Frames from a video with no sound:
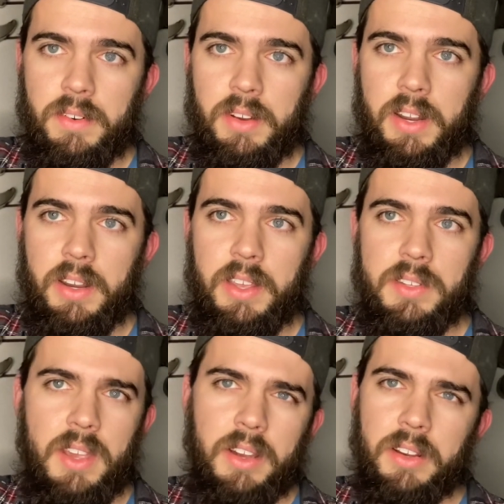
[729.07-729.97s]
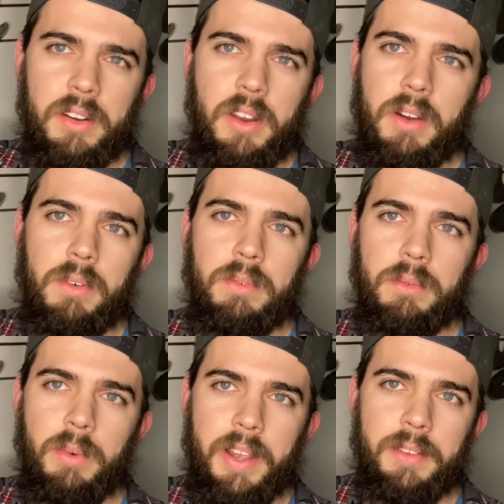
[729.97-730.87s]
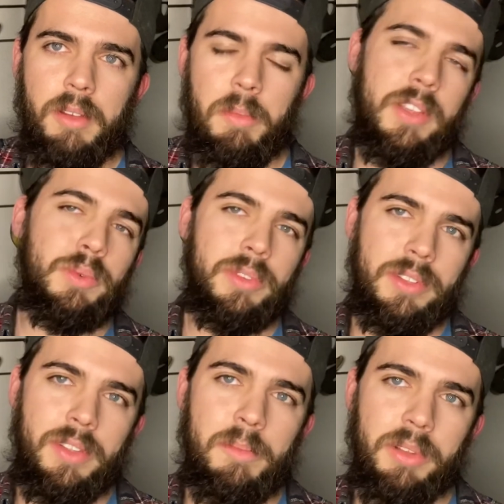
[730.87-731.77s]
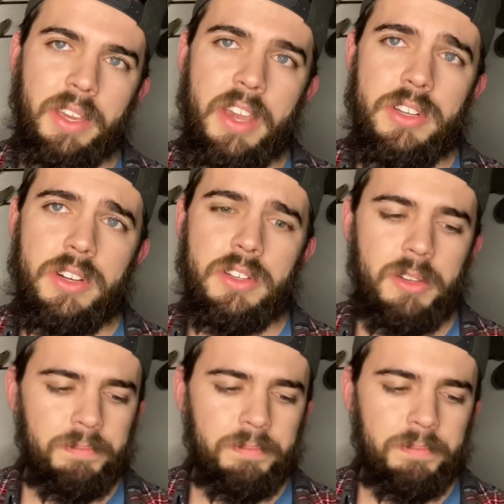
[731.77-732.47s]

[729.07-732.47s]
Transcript: and he's not going to know, right? I mean, that's what the implication is.